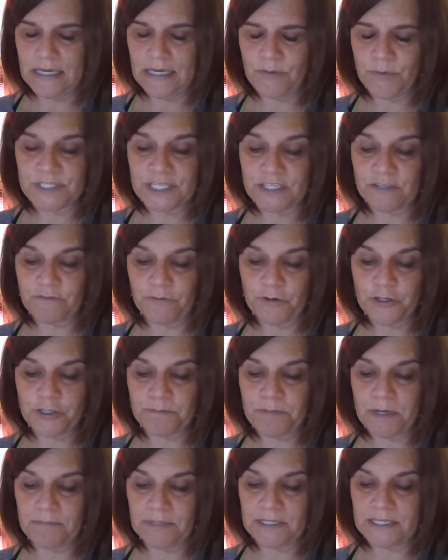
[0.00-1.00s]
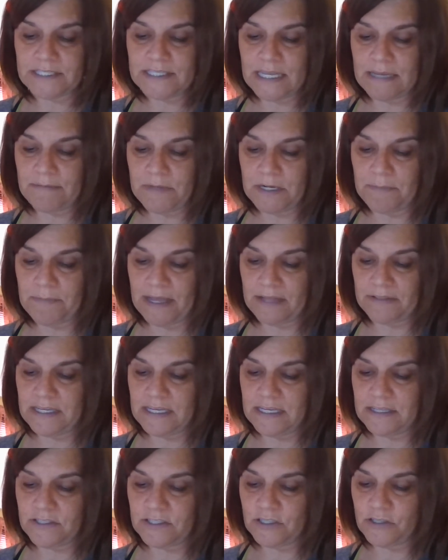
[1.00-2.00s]
It was his first public statement about the
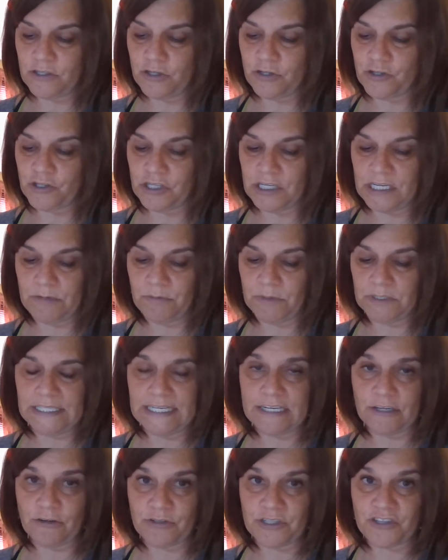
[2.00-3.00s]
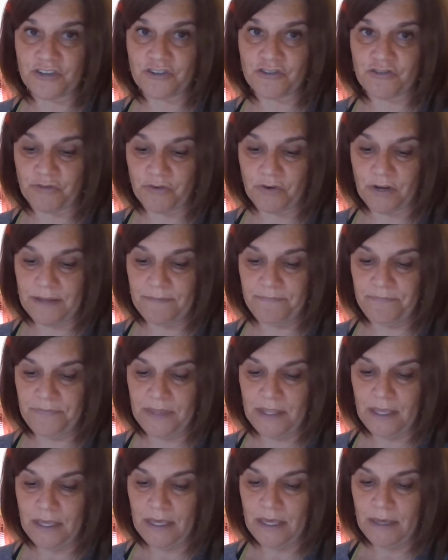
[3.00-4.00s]
institution he would later destroy.
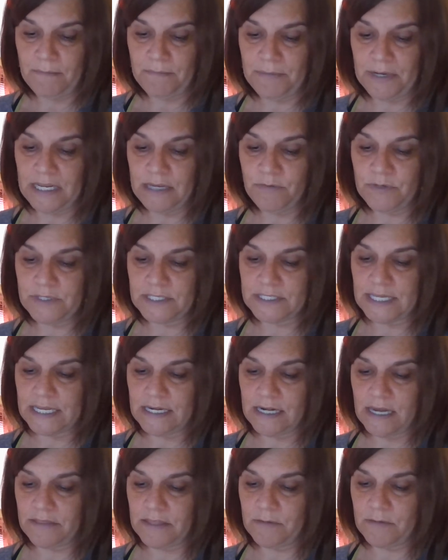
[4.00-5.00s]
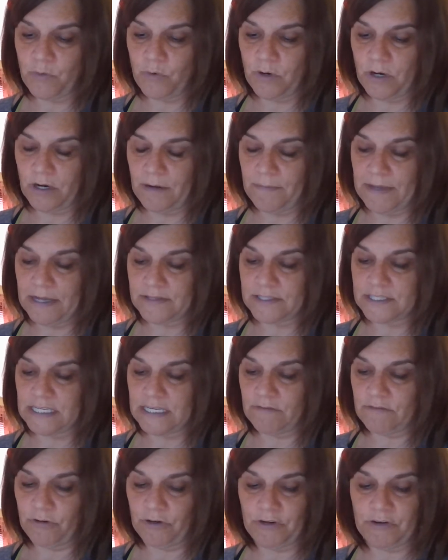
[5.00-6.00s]
But he would say nothing more about
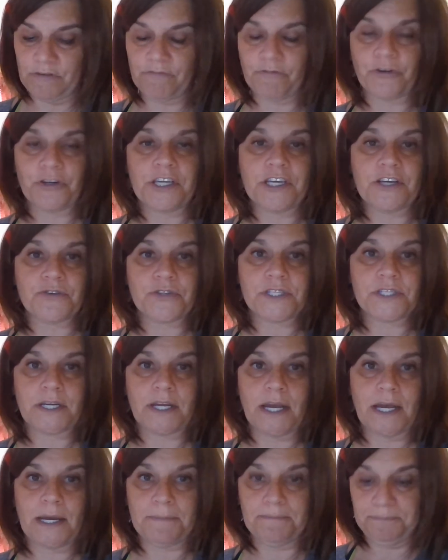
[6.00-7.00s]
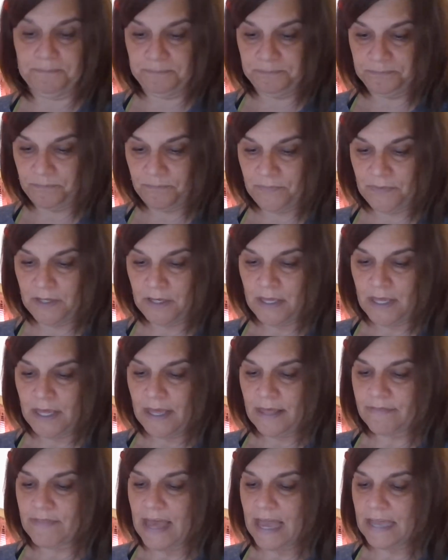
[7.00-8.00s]
slavery for years to come.
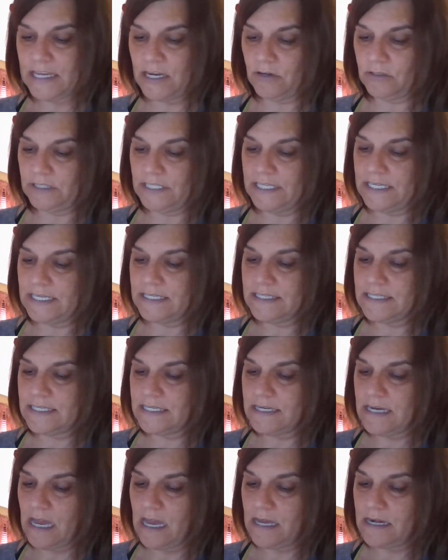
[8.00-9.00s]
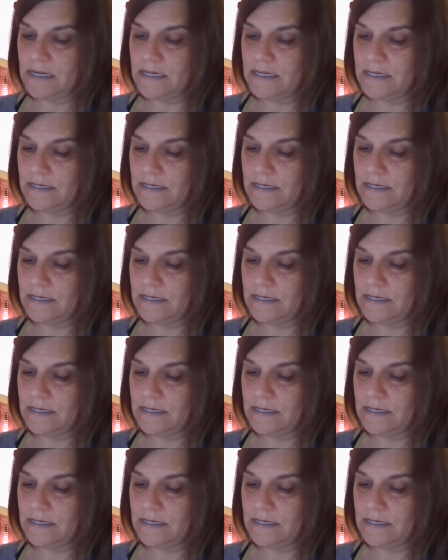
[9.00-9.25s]
That year, Lincoln did not